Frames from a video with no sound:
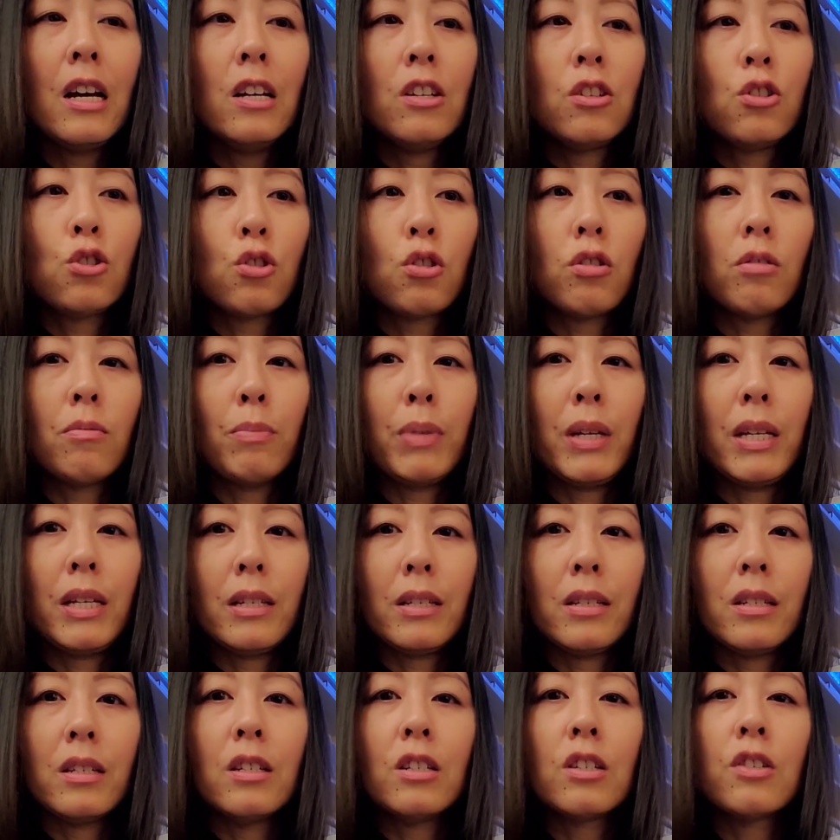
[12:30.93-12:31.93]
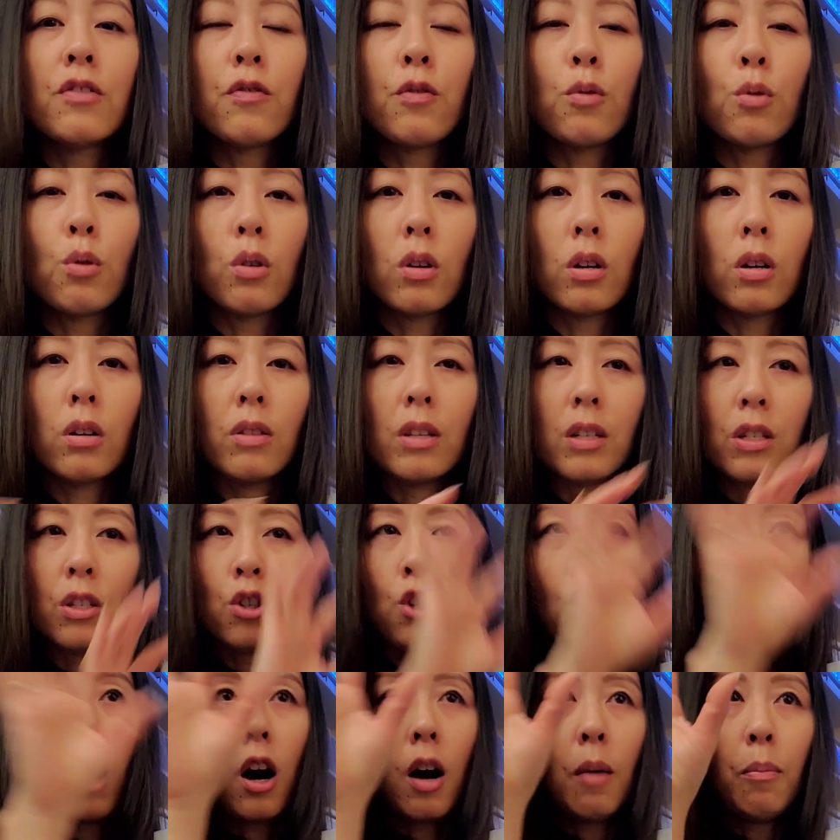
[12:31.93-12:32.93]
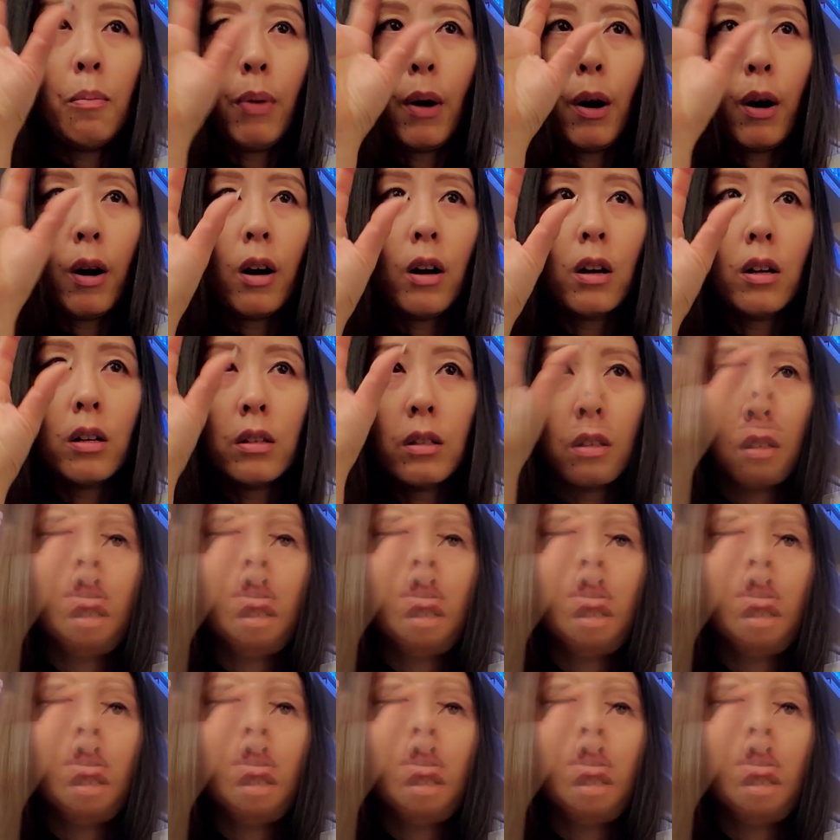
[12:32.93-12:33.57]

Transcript: certain pieces for this top part.